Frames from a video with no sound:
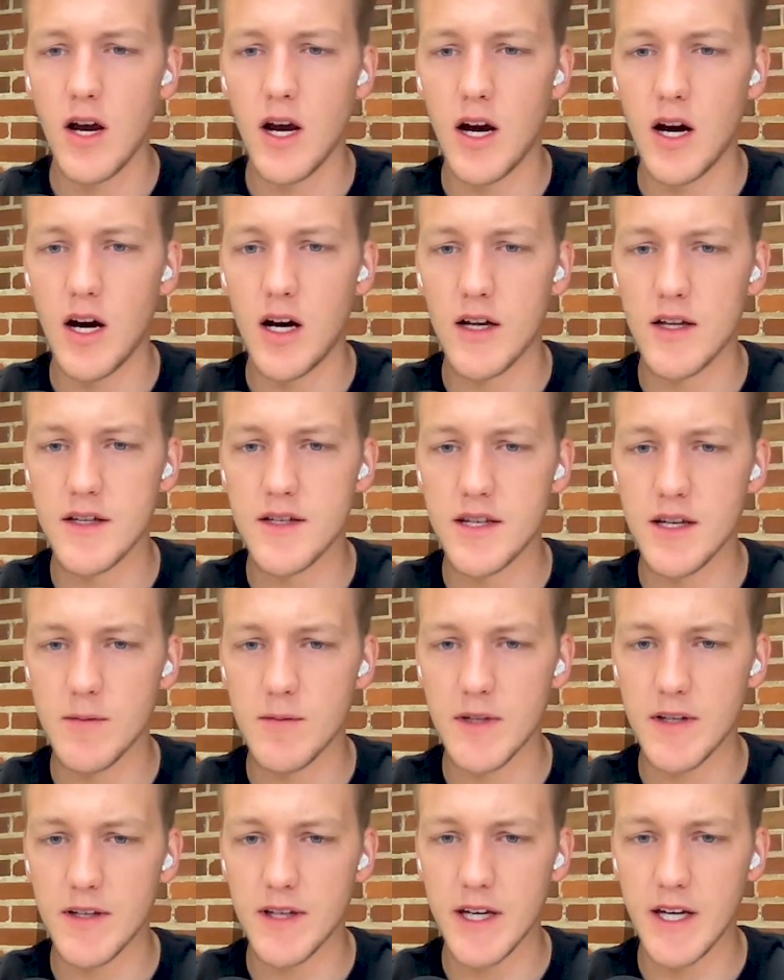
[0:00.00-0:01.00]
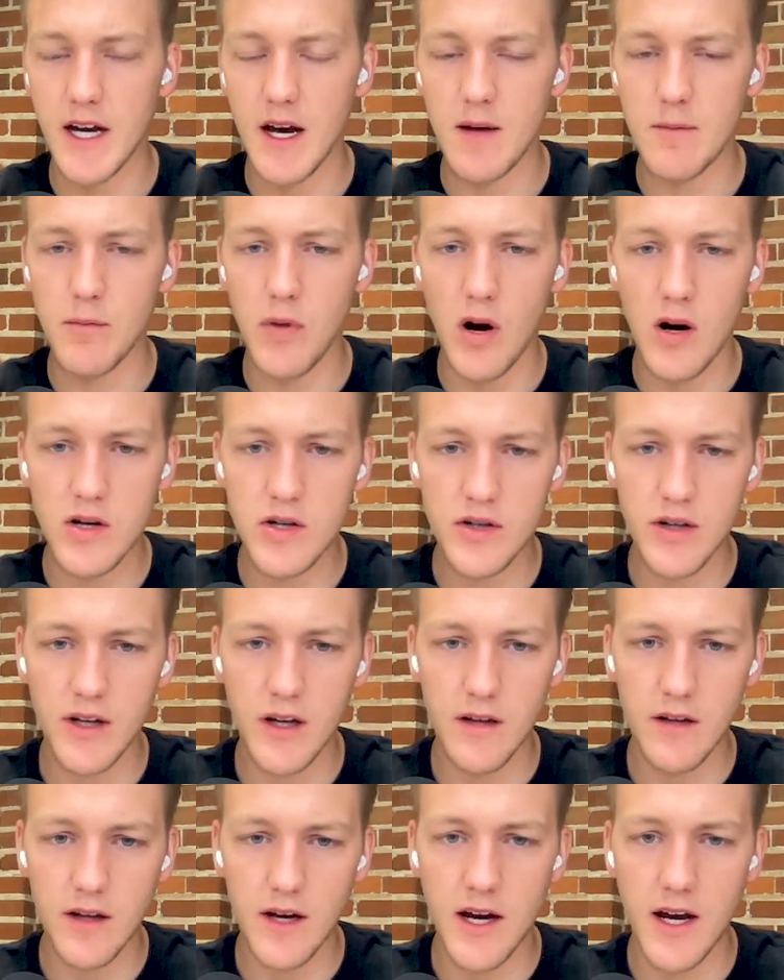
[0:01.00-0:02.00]
Uh, it seems that they got partially
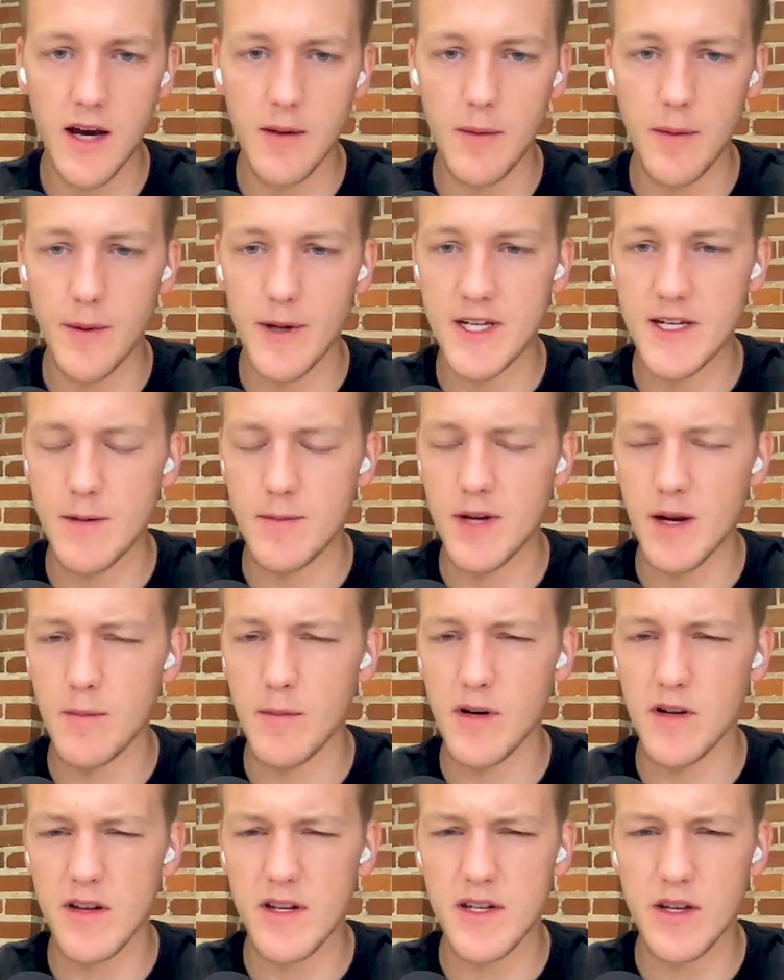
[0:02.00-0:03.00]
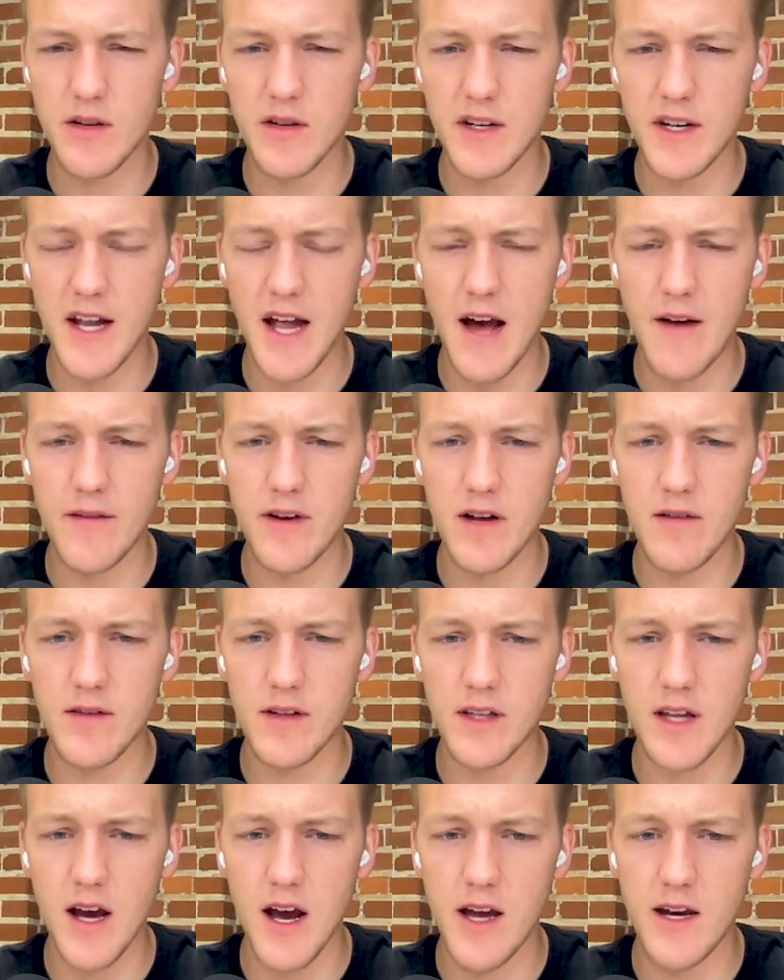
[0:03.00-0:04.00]
online, but by September, they still didn't have enough
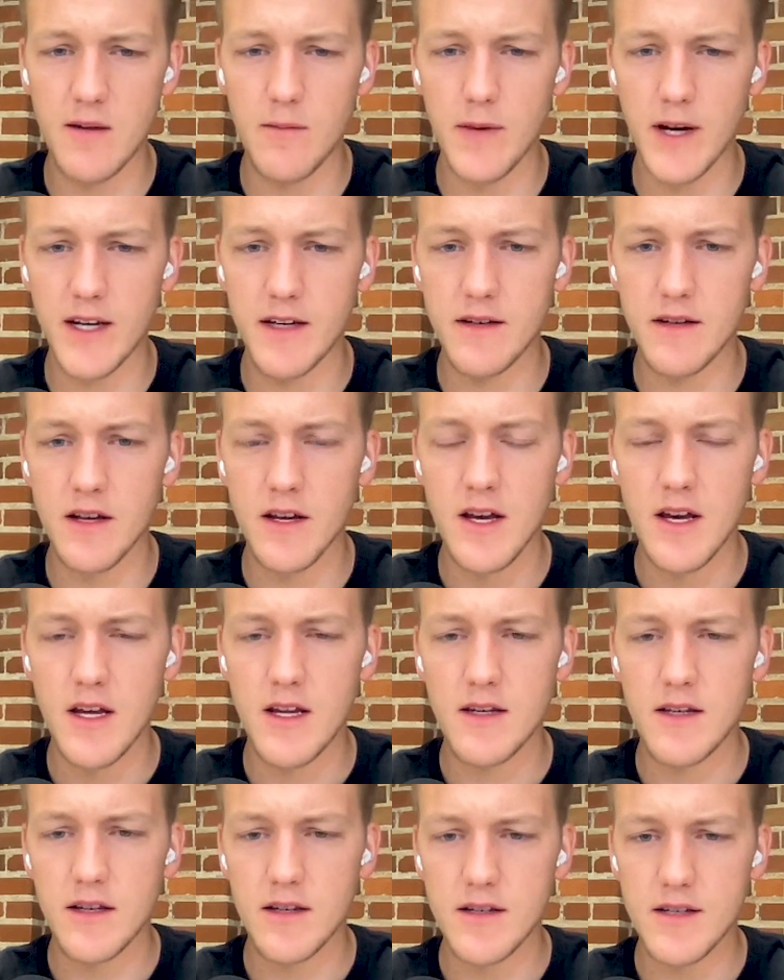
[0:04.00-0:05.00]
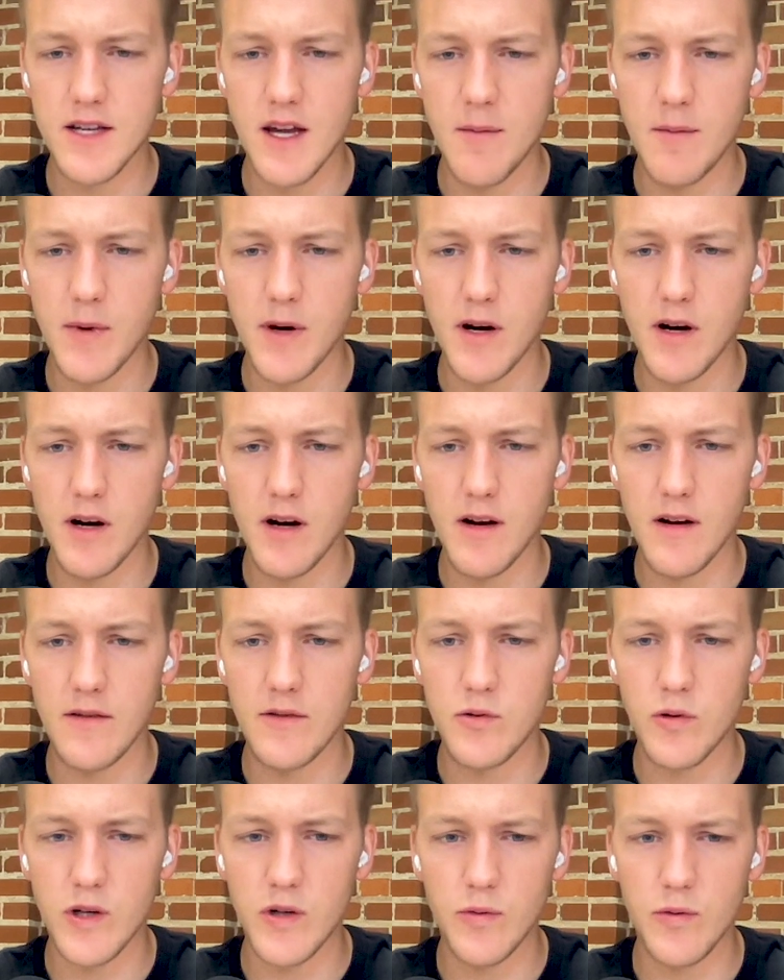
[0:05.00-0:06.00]
online. And by December
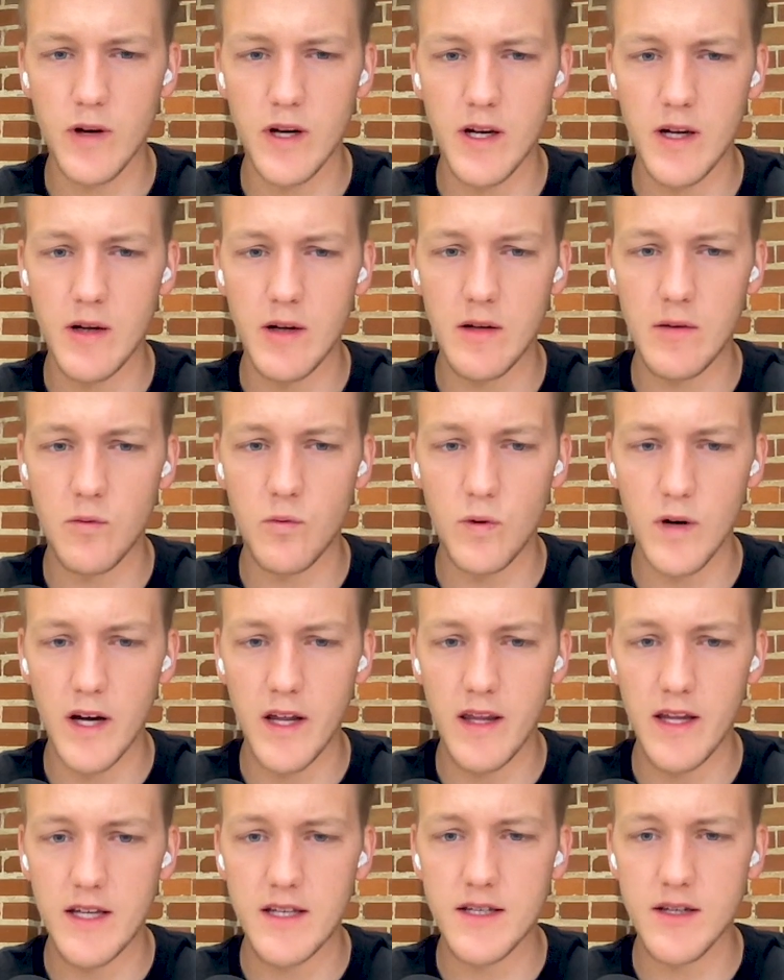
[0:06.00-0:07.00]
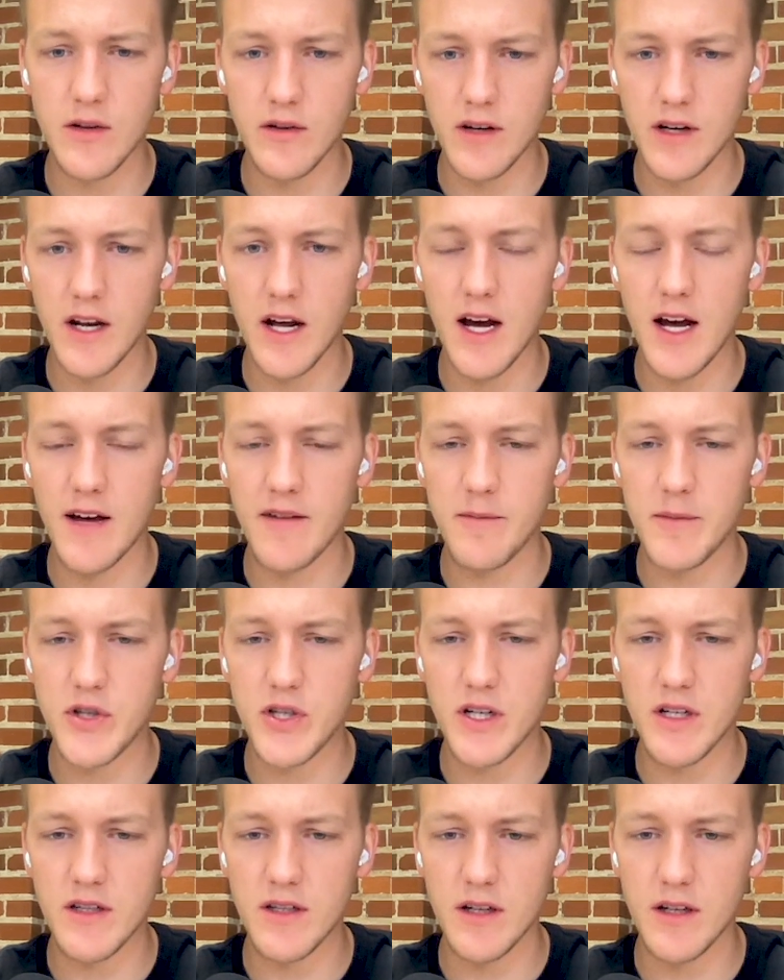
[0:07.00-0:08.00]
of twenty twenty-one, they still did not have
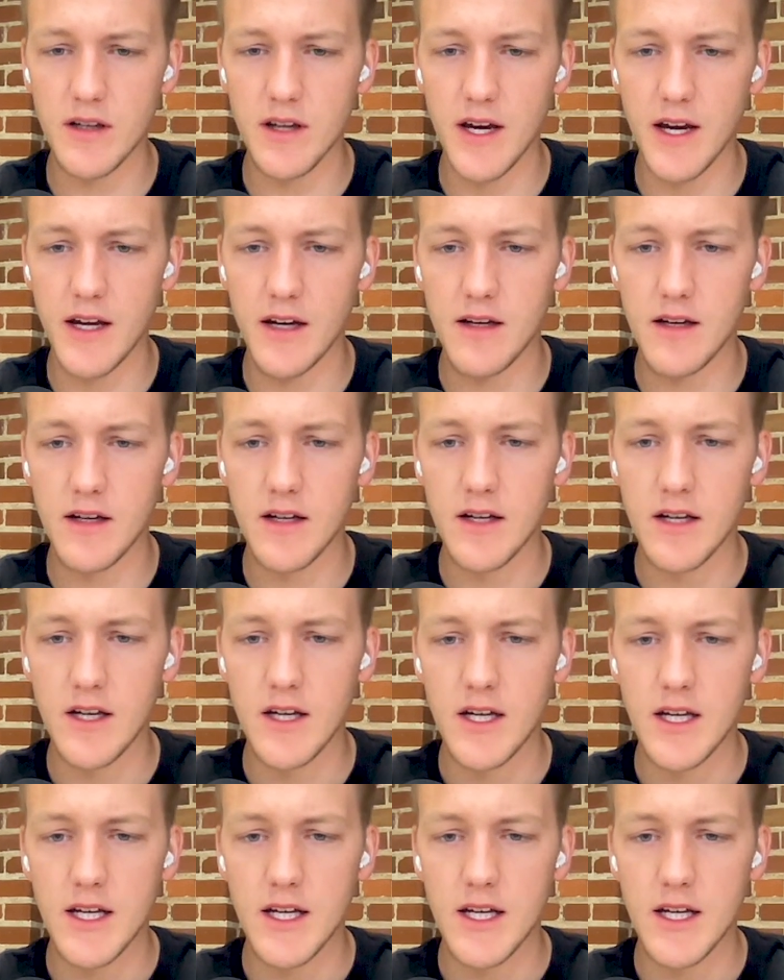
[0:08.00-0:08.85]
machines online.